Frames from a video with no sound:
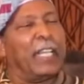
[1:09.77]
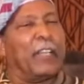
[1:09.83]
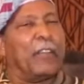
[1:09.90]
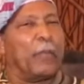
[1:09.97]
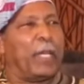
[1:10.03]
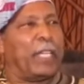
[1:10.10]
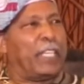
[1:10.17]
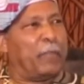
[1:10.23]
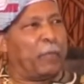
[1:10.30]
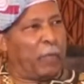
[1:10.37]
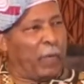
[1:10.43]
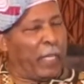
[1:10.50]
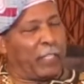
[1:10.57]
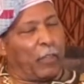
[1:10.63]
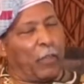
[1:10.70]
when he
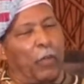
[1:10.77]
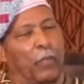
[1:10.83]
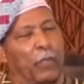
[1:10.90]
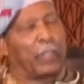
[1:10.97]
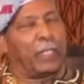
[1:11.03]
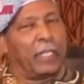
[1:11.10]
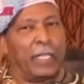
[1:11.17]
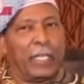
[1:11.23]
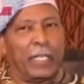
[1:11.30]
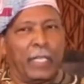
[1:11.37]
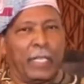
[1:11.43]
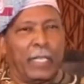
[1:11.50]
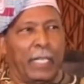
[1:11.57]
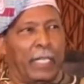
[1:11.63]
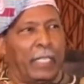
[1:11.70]
went over.
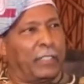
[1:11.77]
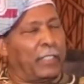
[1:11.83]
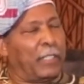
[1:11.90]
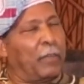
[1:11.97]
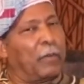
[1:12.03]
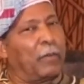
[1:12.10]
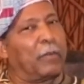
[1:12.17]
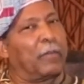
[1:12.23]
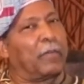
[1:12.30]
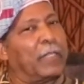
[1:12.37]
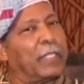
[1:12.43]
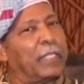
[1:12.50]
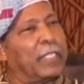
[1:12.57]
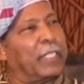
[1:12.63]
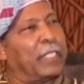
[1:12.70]
And so
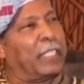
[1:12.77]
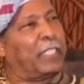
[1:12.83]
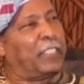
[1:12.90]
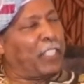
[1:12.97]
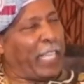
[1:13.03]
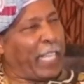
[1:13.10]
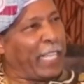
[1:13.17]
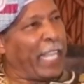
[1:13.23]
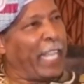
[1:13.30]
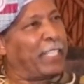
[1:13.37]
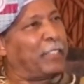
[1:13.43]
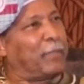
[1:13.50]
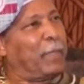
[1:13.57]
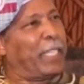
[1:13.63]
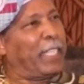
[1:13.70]
the Sheikh
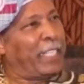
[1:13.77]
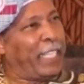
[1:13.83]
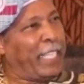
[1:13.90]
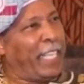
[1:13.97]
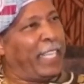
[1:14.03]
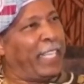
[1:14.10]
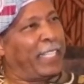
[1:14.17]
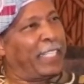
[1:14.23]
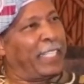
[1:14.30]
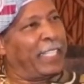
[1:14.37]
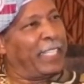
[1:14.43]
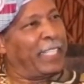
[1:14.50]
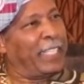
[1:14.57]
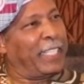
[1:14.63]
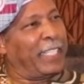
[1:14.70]
asked me again,
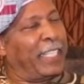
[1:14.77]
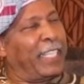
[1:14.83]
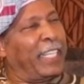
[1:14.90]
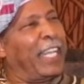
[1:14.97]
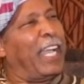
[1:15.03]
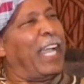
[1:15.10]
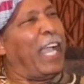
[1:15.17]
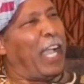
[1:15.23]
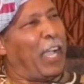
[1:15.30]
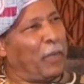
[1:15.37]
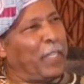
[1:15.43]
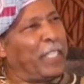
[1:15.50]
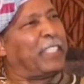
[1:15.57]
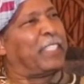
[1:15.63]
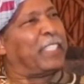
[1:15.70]
how
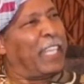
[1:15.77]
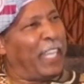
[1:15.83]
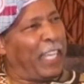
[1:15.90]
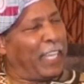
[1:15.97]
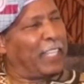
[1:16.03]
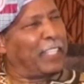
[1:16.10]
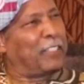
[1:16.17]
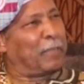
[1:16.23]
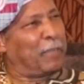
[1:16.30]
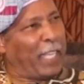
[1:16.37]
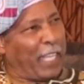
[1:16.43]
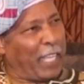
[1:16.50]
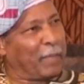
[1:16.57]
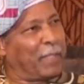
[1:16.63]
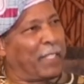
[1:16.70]
is Hajj
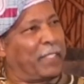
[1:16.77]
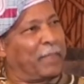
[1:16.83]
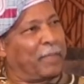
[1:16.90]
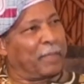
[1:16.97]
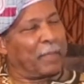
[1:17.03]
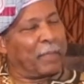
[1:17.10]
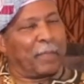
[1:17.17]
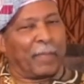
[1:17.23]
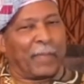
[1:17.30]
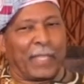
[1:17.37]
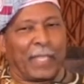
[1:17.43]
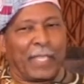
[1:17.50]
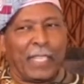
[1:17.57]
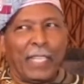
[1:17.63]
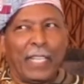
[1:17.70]
Muhammad?
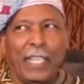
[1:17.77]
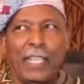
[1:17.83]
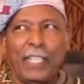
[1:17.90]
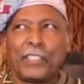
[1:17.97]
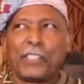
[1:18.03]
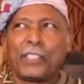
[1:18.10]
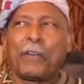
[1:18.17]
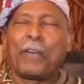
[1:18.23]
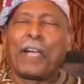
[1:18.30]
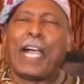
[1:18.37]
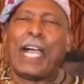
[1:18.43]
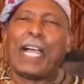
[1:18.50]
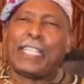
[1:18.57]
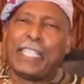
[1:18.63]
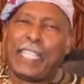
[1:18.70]
And so
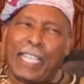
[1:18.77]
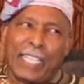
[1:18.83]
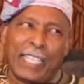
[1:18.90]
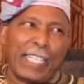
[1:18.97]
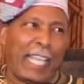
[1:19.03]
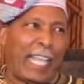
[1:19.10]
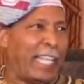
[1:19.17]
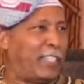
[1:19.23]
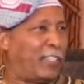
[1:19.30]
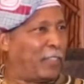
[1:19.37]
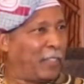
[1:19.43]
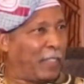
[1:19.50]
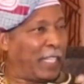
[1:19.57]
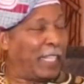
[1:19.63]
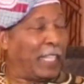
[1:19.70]
I then
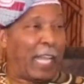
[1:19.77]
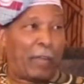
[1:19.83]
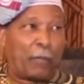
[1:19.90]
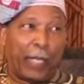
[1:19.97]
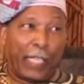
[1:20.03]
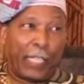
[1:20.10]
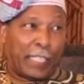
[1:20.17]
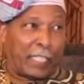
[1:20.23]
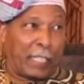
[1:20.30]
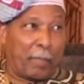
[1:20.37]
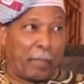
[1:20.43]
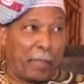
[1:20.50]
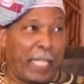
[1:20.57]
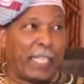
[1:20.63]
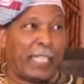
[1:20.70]
I realized
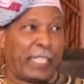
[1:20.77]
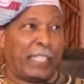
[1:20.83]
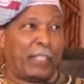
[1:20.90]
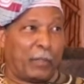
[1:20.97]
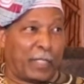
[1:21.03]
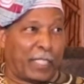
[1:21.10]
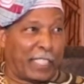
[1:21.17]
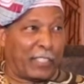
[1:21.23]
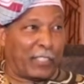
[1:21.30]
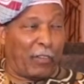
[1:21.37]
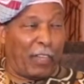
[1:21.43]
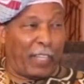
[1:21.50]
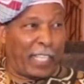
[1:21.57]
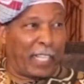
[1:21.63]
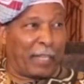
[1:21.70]
immediately who was he
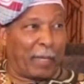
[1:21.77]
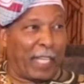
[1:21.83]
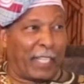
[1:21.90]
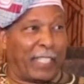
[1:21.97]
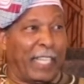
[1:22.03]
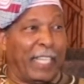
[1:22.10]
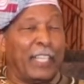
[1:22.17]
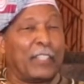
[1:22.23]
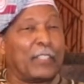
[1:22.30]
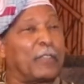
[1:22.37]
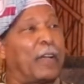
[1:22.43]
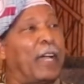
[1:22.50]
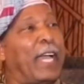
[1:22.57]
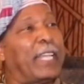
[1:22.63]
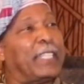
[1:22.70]
talking about.
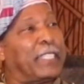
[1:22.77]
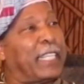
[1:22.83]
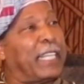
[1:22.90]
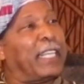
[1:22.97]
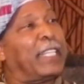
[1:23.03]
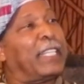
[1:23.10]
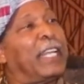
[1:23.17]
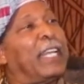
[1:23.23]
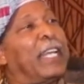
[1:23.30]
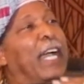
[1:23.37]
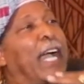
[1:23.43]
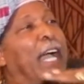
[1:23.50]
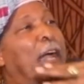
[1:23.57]
So I said, our